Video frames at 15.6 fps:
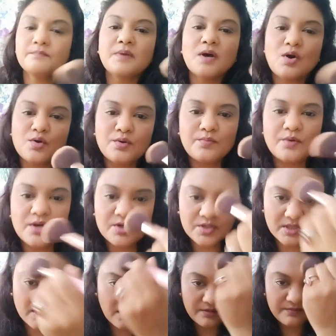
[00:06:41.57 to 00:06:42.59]
powder brush
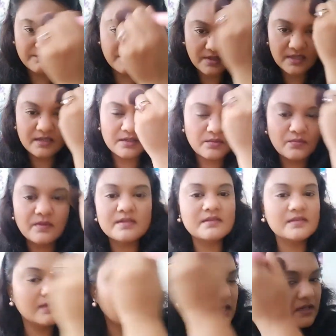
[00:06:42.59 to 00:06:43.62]
and kind of run it once
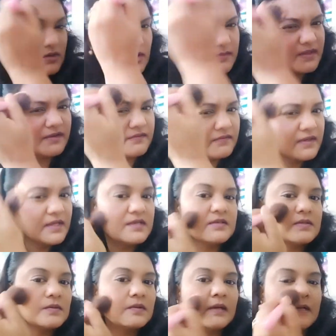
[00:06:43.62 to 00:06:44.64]
again on my face
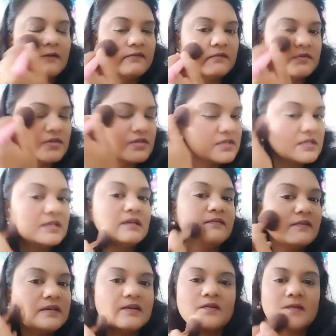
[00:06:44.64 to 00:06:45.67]
to kind of just
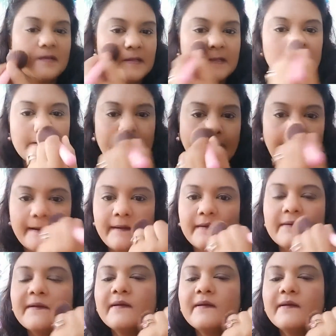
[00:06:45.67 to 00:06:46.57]
even out the entire